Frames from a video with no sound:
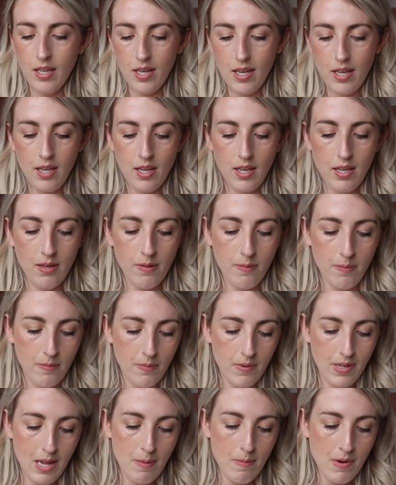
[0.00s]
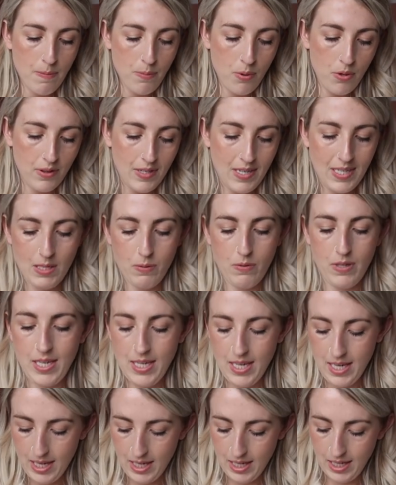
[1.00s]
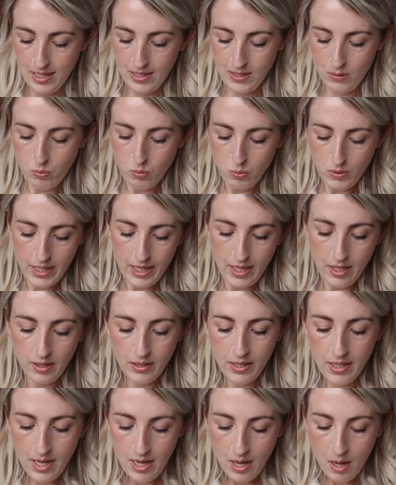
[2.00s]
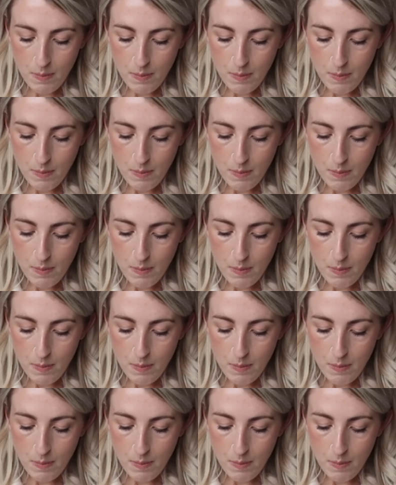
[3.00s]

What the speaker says: Let me put this one in here as well.